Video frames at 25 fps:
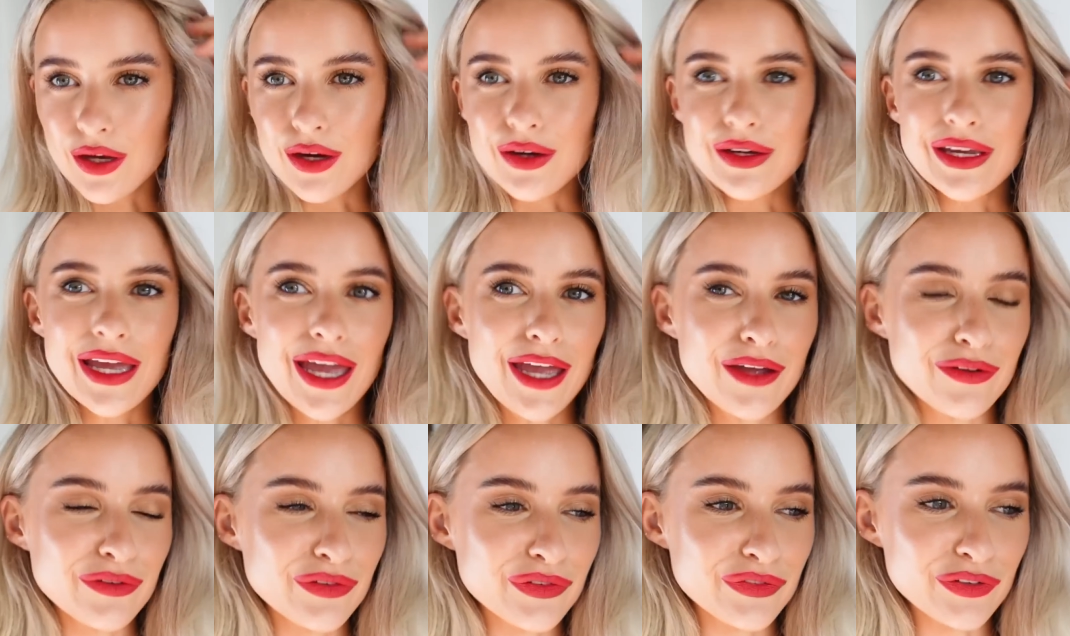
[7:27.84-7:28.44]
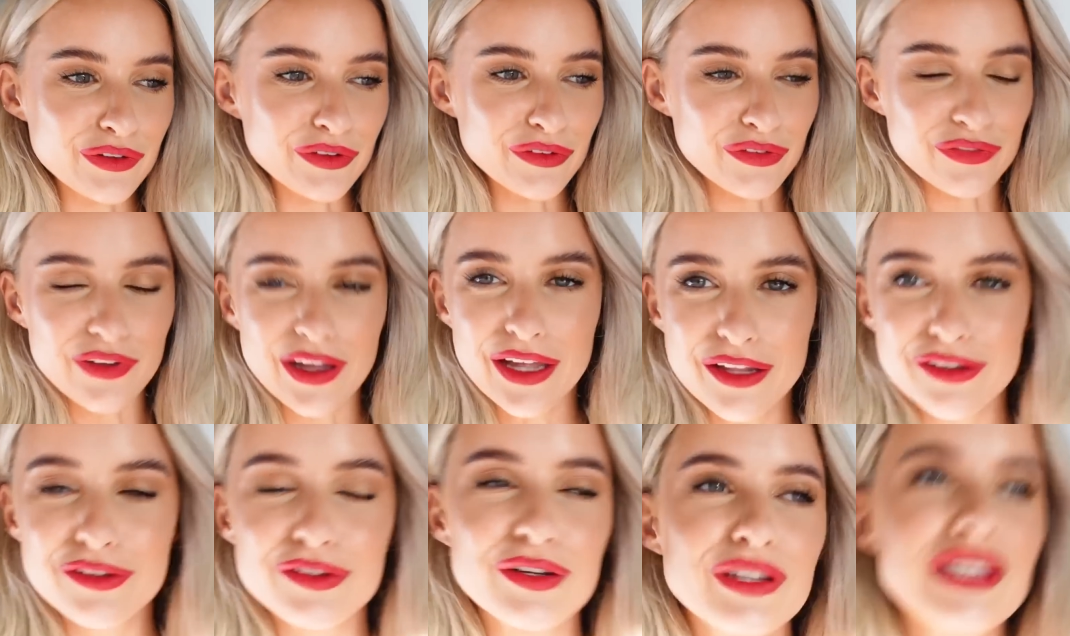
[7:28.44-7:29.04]
Okay, full
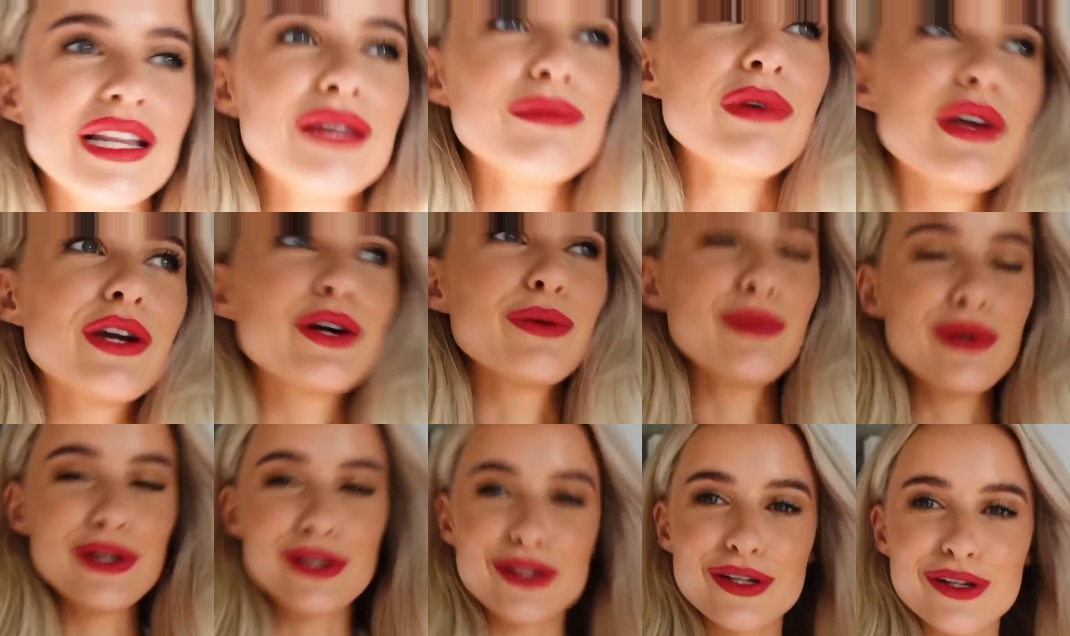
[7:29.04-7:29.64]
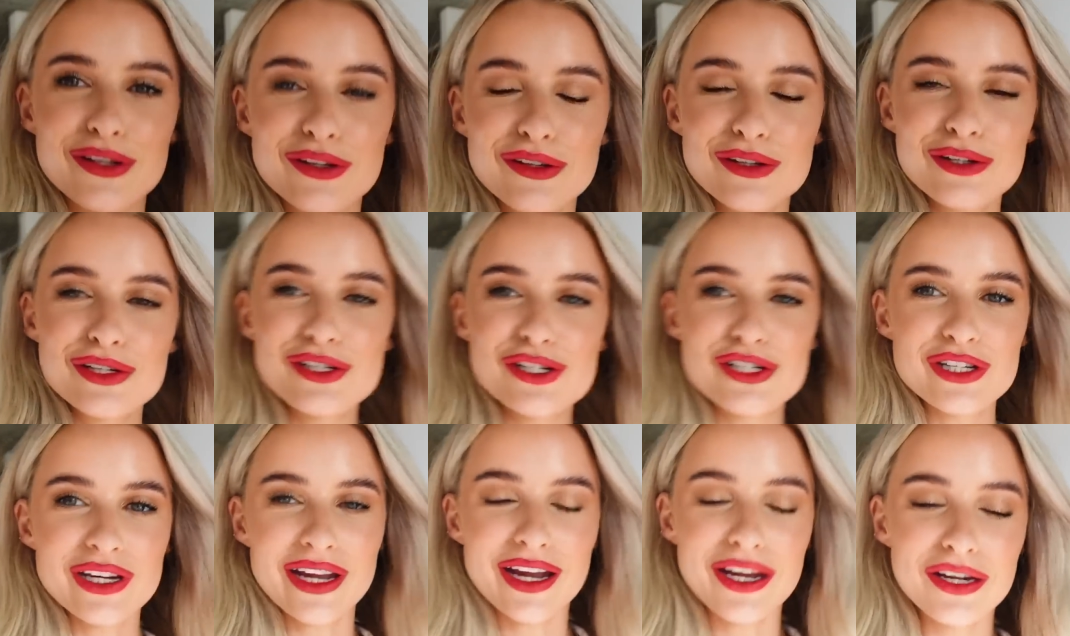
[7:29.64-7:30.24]
face done. Let me come into the
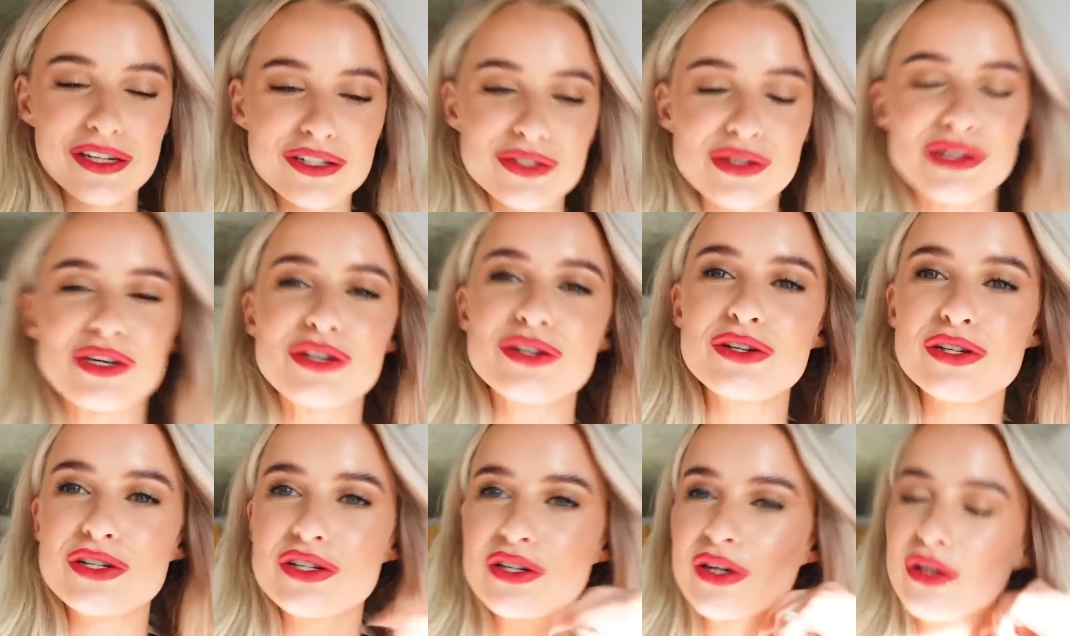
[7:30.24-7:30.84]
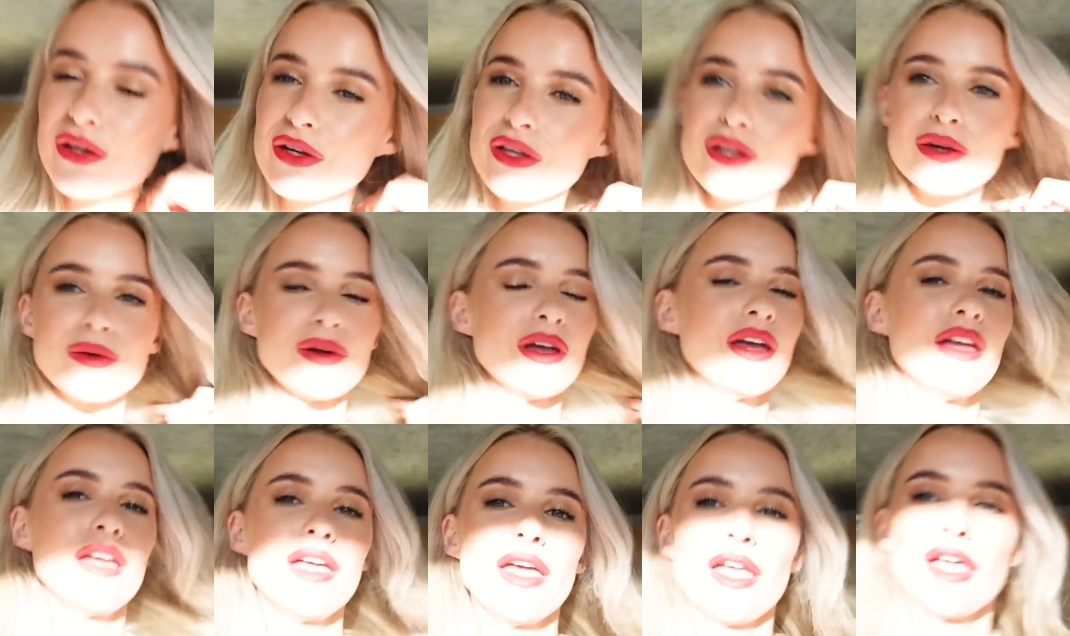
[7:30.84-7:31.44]
sunshine so I can show
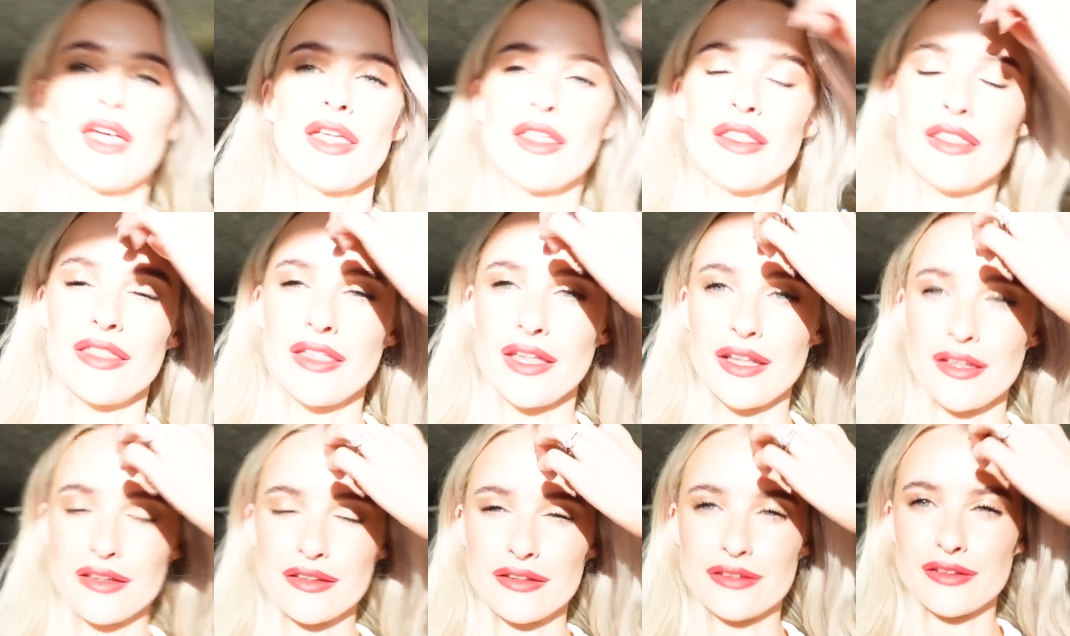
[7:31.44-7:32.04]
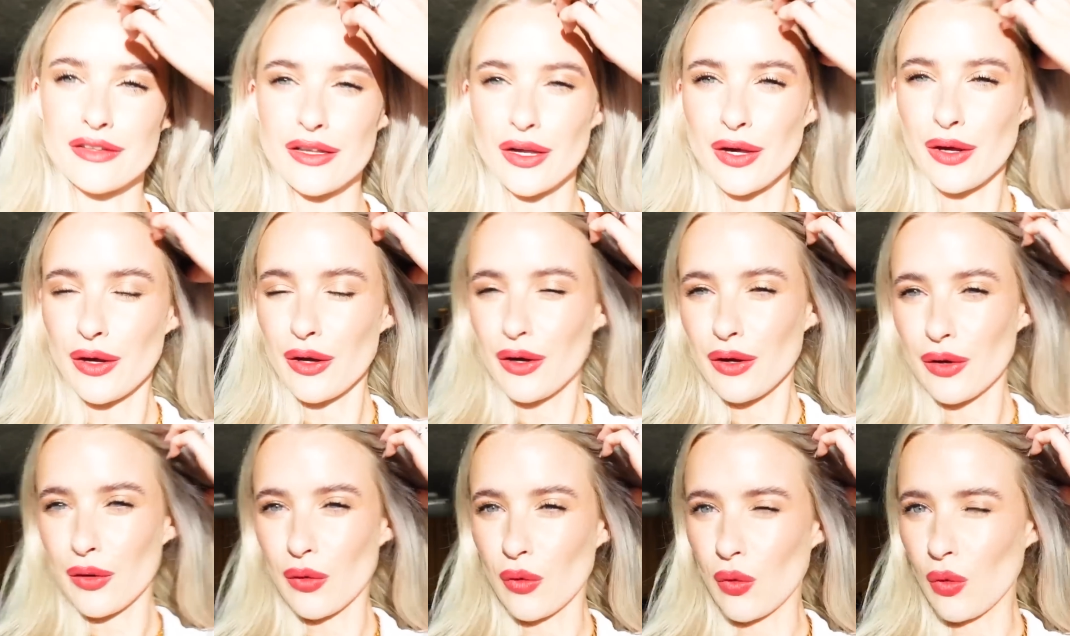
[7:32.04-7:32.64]
you this.
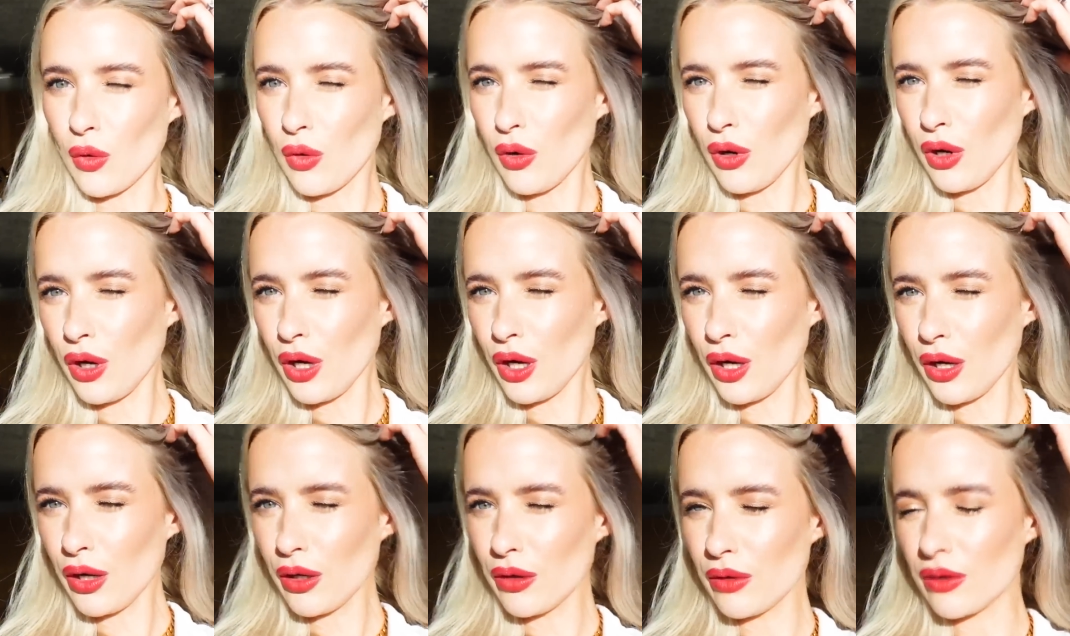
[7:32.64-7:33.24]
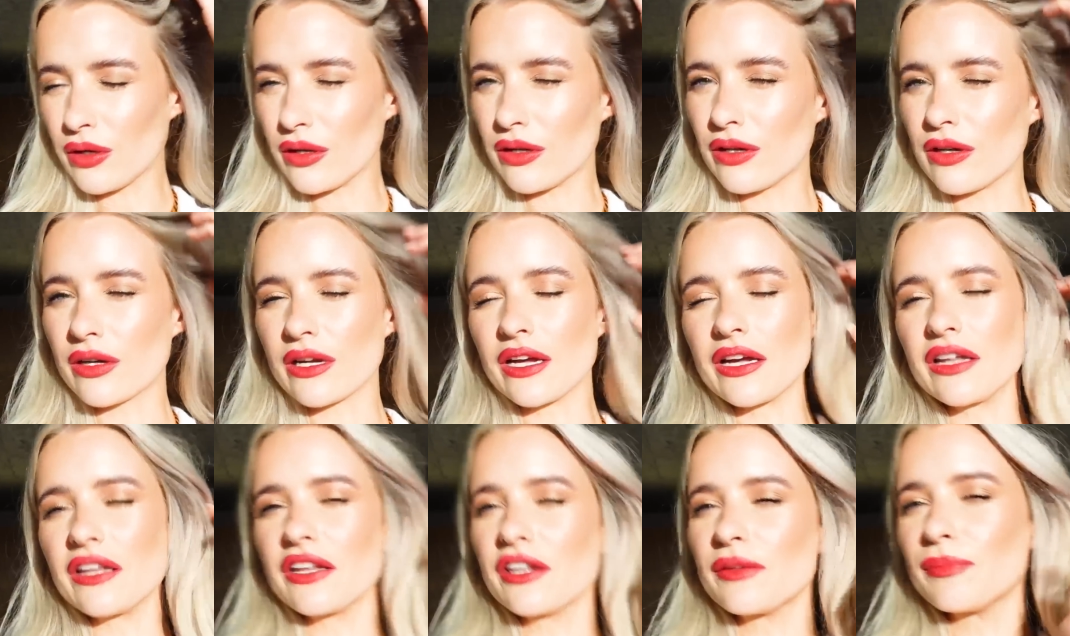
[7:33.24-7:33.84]
Woo!
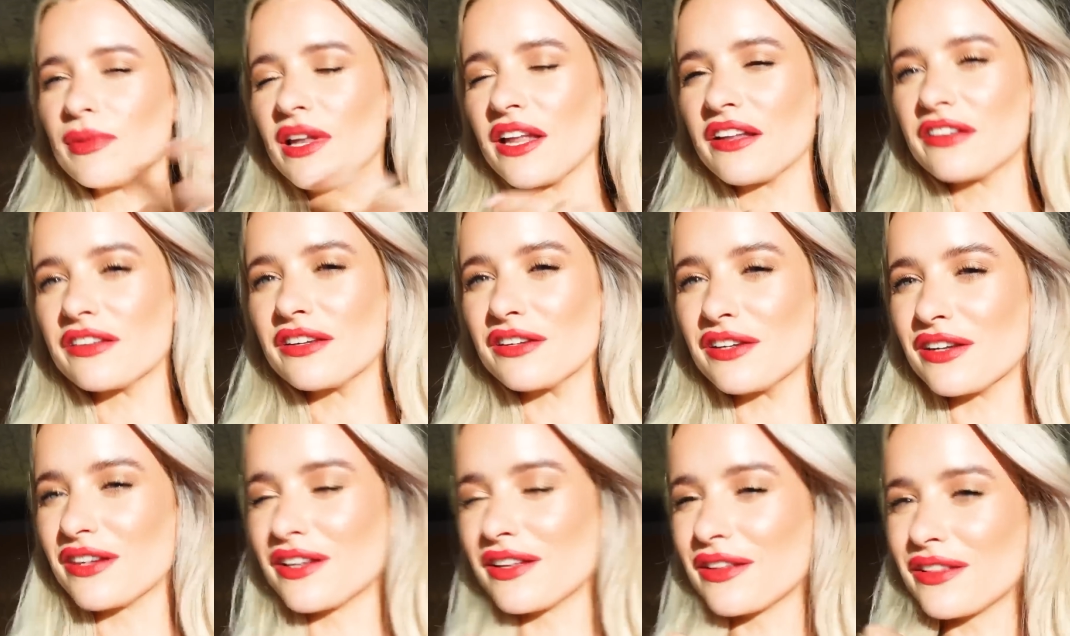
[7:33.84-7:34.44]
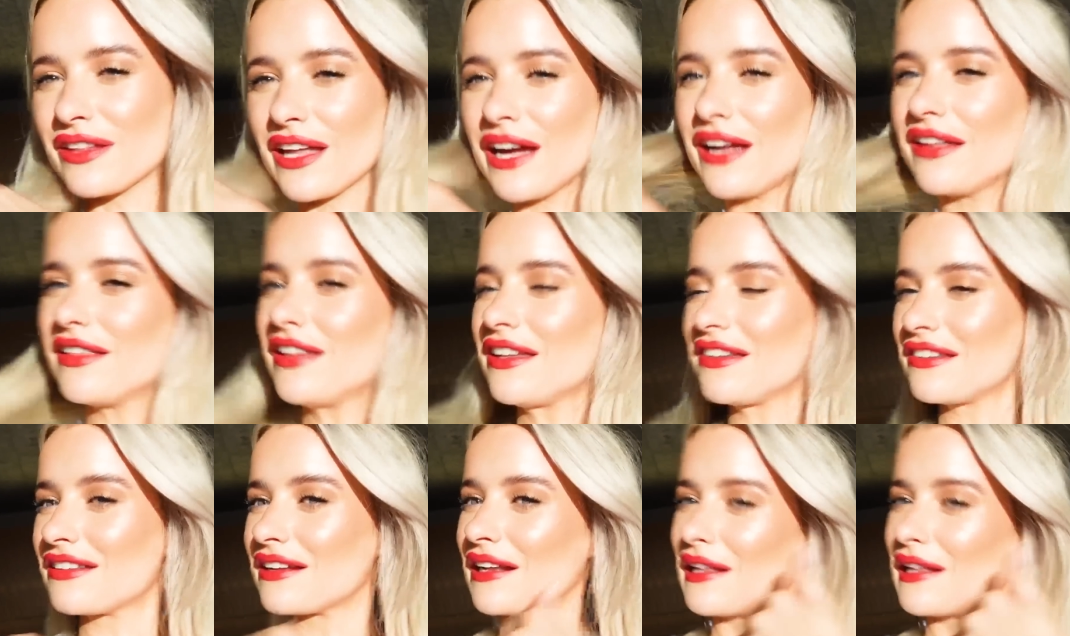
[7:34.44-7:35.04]
Okay, that's blasted. That is